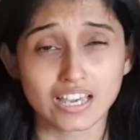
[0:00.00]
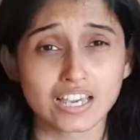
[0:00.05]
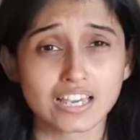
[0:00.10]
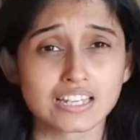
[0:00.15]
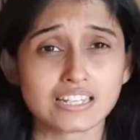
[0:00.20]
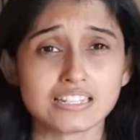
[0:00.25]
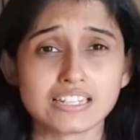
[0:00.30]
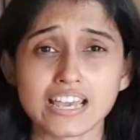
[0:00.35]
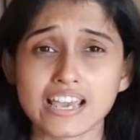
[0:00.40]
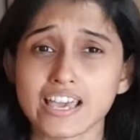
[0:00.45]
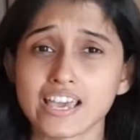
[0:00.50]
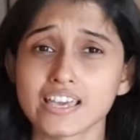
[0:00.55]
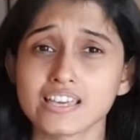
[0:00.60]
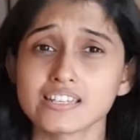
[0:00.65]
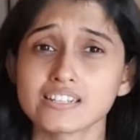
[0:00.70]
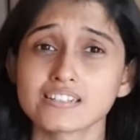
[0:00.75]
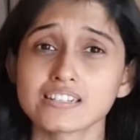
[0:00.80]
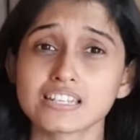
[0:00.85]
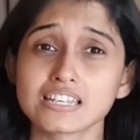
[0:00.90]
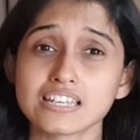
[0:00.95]

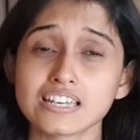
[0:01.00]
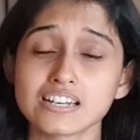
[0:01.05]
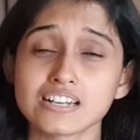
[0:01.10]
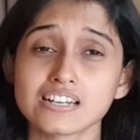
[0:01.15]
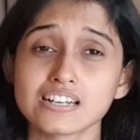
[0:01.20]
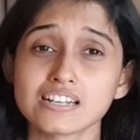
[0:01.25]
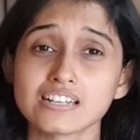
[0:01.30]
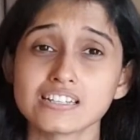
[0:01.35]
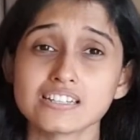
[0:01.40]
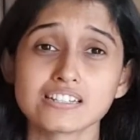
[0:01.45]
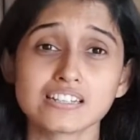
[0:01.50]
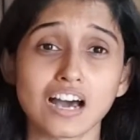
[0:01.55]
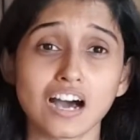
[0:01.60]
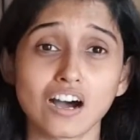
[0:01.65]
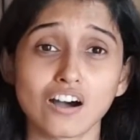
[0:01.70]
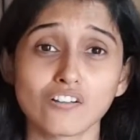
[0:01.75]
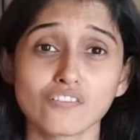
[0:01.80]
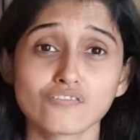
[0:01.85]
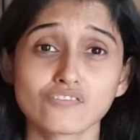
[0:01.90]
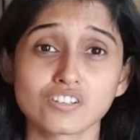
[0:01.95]
days, years
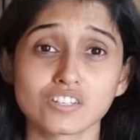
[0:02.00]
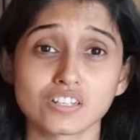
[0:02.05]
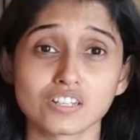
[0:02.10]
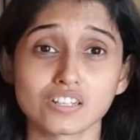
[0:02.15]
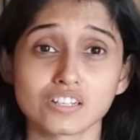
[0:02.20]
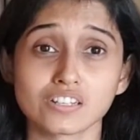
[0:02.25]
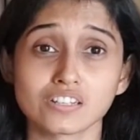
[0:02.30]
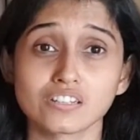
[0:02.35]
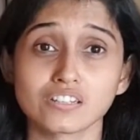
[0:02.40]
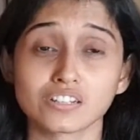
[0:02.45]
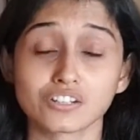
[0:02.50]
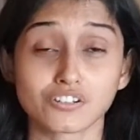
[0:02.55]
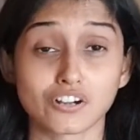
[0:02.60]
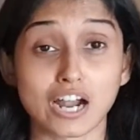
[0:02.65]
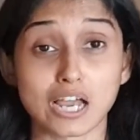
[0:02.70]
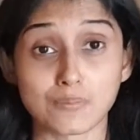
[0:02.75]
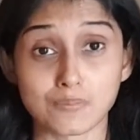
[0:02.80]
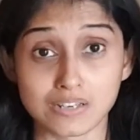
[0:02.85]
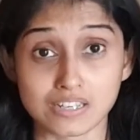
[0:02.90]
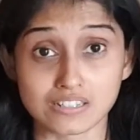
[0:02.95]
after the
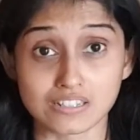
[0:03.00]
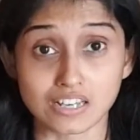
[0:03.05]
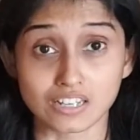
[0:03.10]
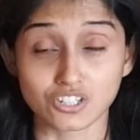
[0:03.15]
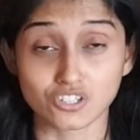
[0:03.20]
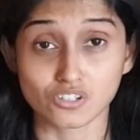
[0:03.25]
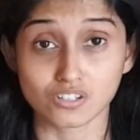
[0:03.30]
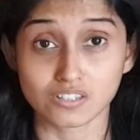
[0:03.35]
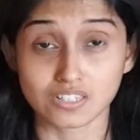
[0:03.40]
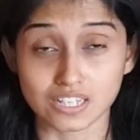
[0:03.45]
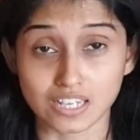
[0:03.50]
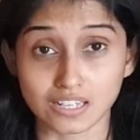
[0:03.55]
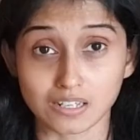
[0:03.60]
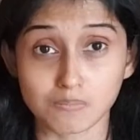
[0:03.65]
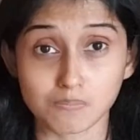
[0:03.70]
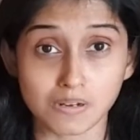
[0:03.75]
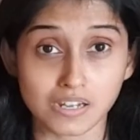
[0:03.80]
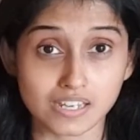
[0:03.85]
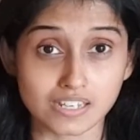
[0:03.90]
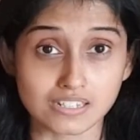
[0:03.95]
crime has actually taken
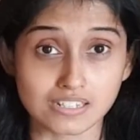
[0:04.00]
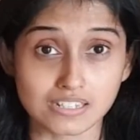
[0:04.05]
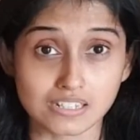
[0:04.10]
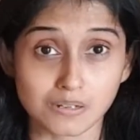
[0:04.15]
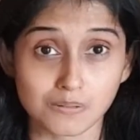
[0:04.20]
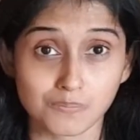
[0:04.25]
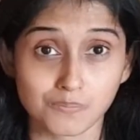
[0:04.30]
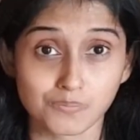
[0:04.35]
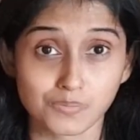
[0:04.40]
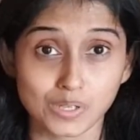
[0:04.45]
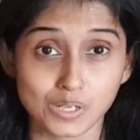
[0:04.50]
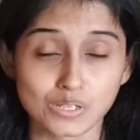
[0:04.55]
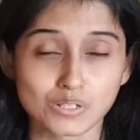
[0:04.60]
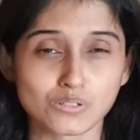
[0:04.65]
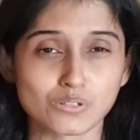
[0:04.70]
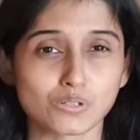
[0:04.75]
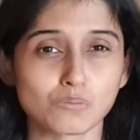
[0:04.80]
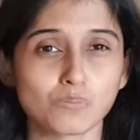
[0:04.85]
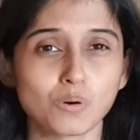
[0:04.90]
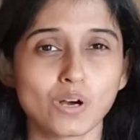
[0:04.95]
place. So the
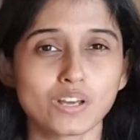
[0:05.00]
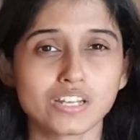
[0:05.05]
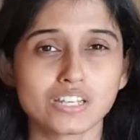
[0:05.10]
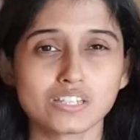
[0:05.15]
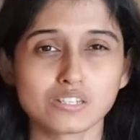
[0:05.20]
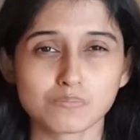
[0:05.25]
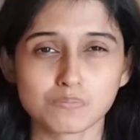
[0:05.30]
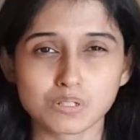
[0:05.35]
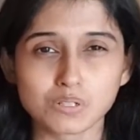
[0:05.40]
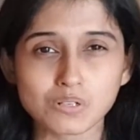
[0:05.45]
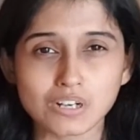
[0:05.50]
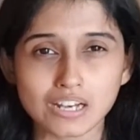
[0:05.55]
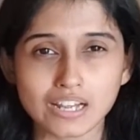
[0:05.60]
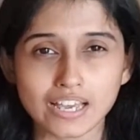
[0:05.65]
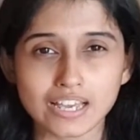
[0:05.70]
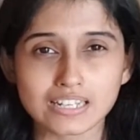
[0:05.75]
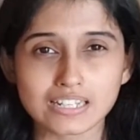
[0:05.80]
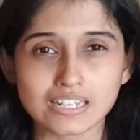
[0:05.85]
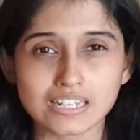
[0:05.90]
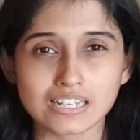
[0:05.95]
body is
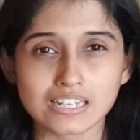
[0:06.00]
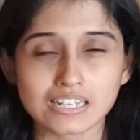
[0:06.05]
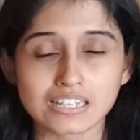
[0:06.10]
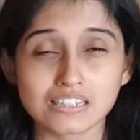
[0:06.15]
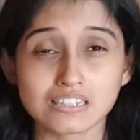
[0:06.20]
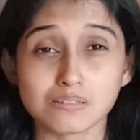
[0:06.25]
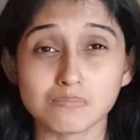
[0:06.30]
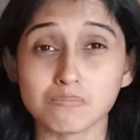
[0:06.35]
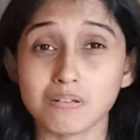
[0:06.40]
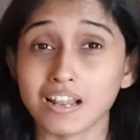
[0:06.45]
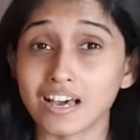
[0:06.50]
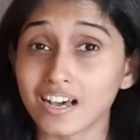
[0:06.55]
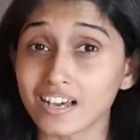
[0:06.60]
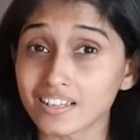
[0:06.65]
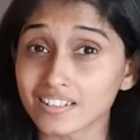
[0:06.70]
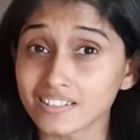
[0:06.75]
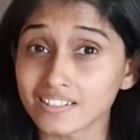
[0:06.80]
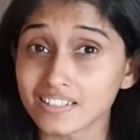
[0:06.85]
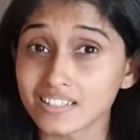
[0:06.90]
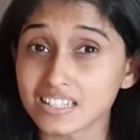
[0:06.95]
mutilated, the blood
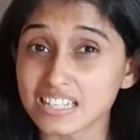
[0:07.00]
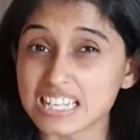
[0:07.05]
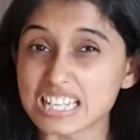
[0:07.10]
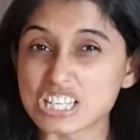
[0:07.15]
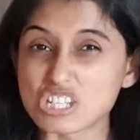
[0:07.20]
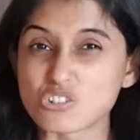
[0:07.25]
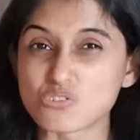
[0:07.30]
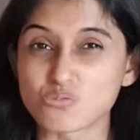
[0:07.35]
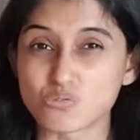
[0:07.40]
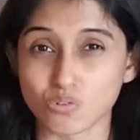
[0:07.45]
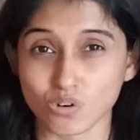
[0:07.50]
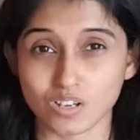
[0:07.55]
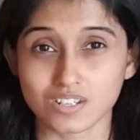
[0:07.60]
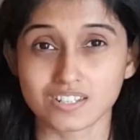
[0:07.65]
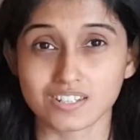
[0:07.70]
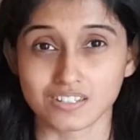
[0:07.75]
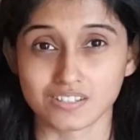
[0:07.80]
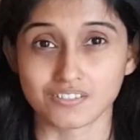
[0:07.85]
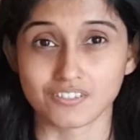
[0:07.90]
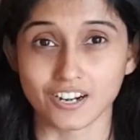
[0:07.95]
is
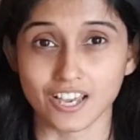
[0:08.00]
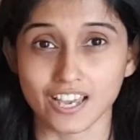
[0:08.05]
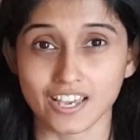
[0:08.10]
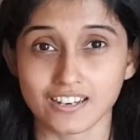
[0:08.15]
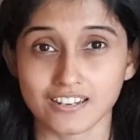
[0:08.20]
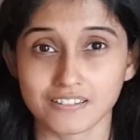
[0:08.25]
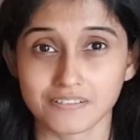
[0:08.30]
rotted, right?